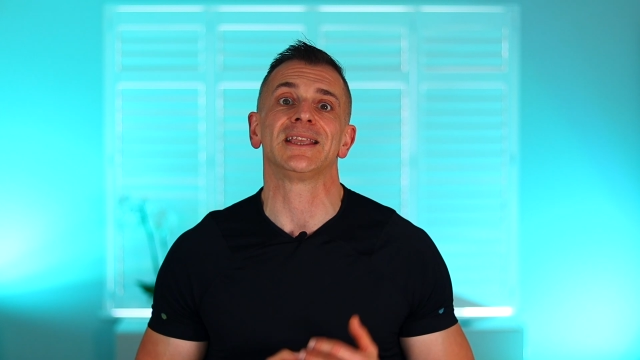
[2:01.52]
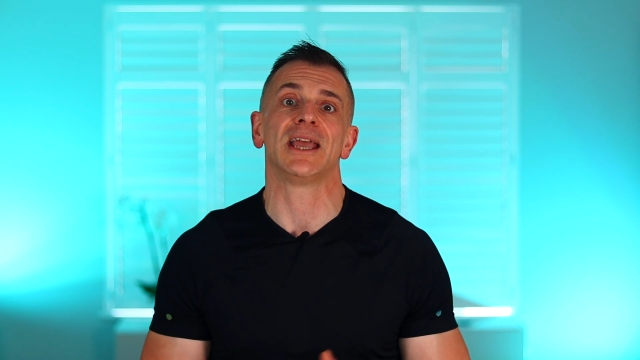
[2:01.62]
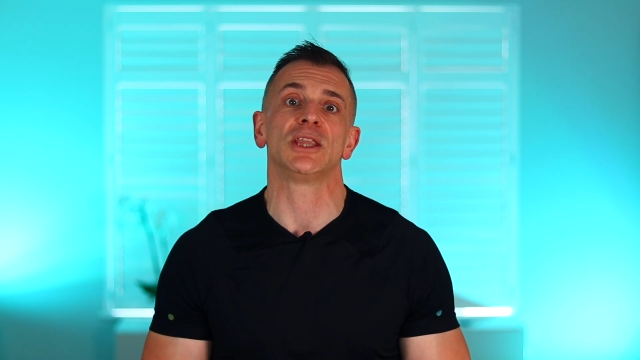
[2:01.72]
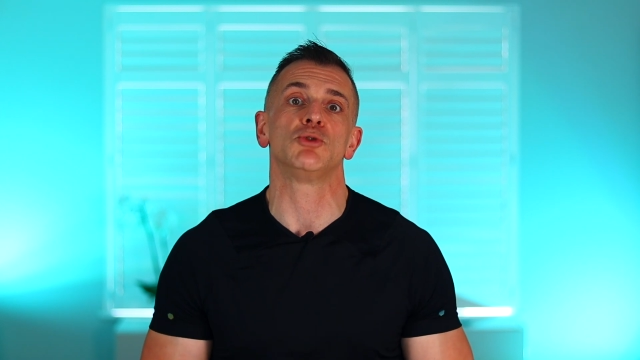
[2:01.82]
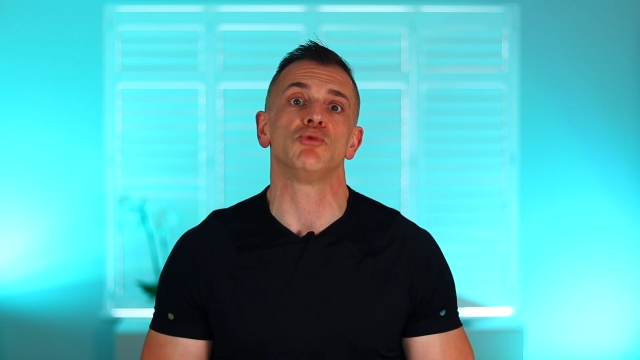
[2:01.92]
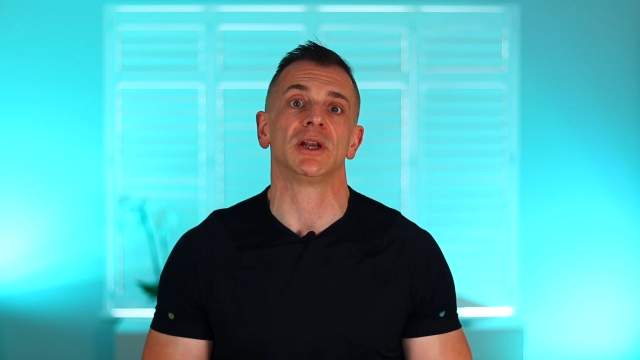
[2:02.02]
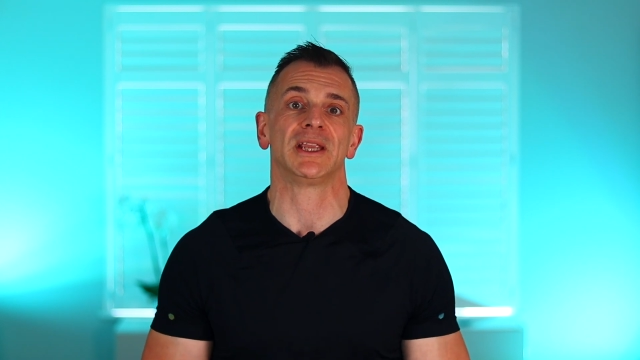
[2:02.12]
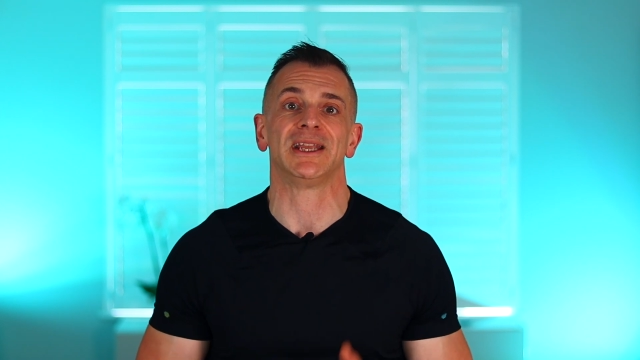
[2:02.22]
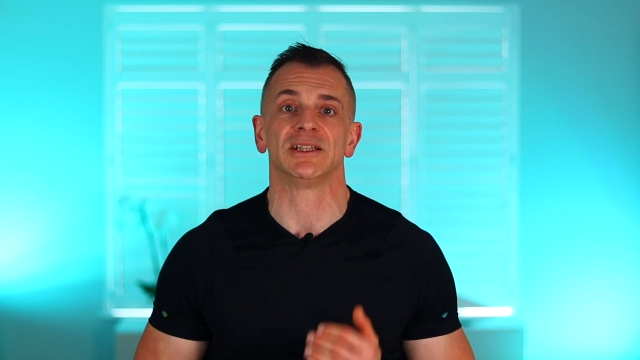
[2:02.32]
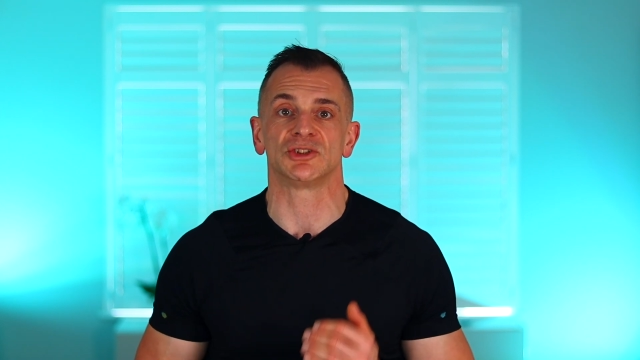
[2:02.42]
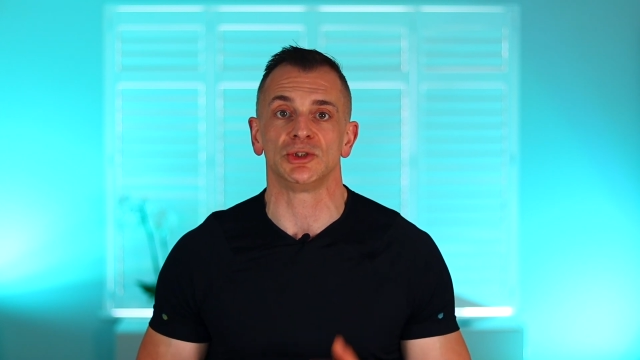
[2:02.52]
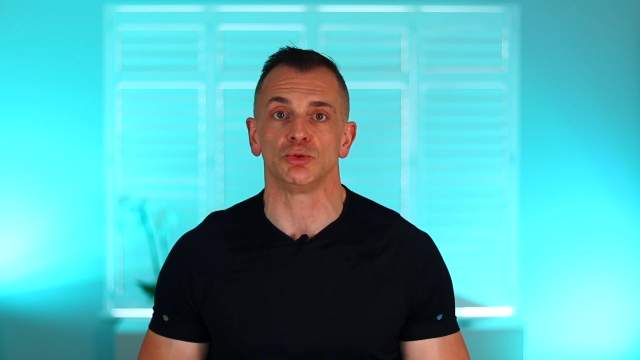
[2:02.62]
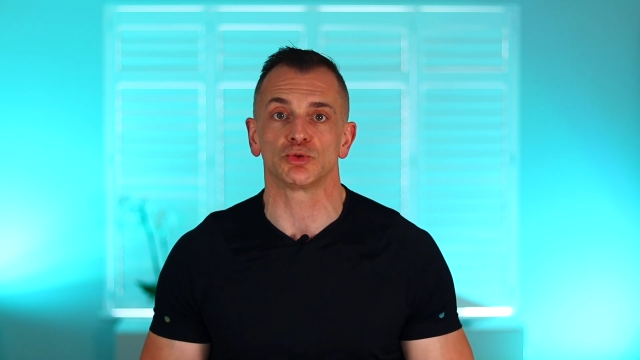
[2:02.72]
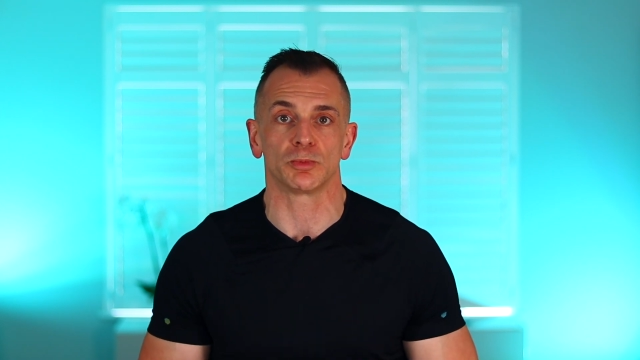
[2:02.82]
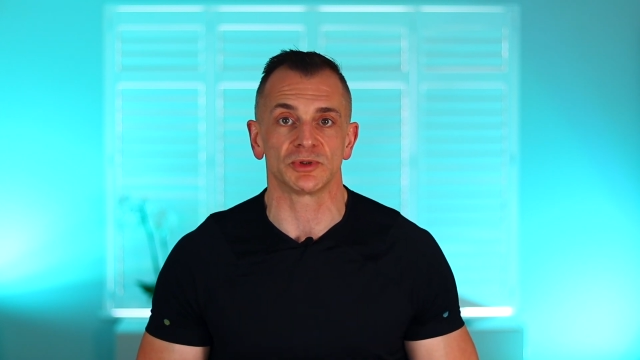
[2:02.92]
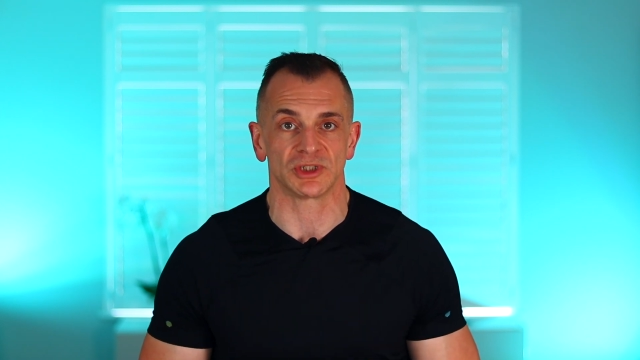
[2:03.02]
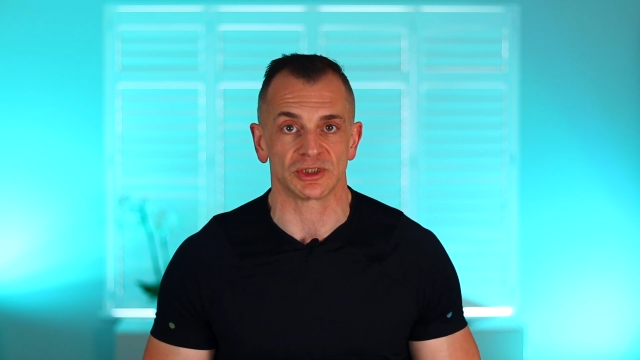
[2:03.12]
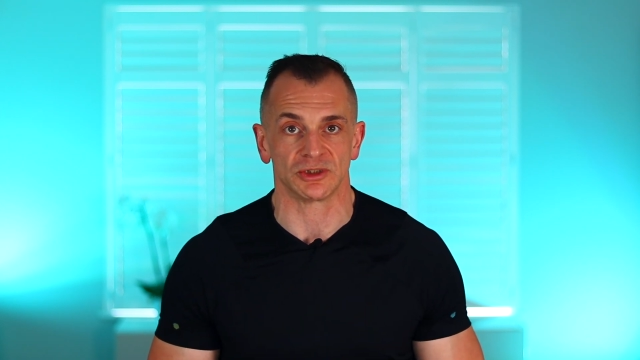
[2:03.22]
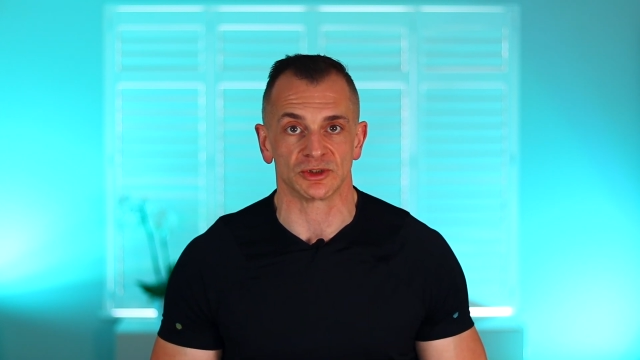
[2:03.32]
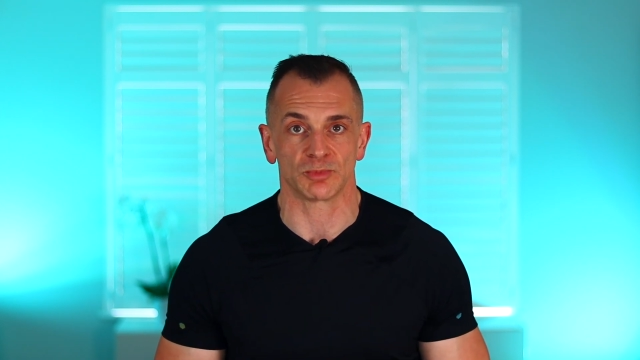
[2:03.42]
get you running in as neutral
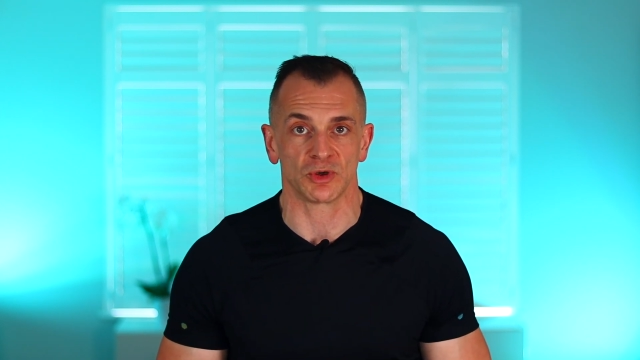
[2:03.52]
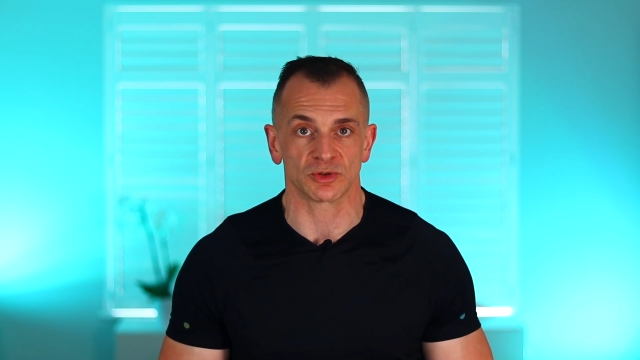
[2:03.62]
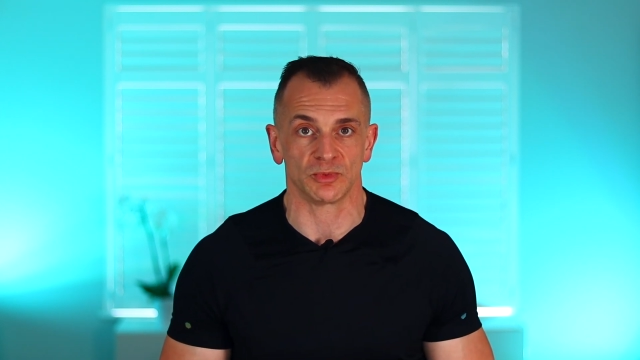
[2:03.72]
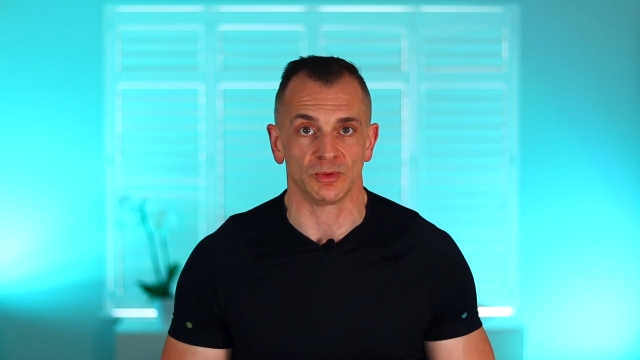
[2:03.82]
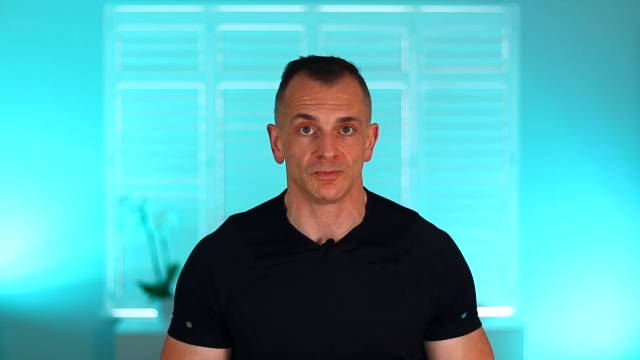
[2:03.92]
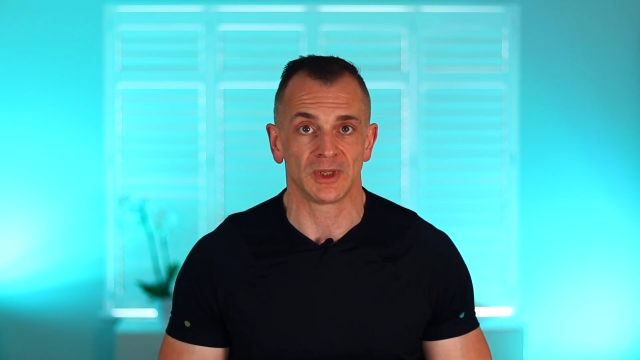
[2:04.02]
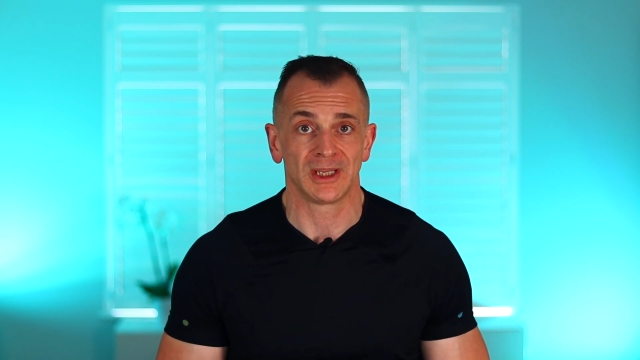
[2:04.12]
position as possible.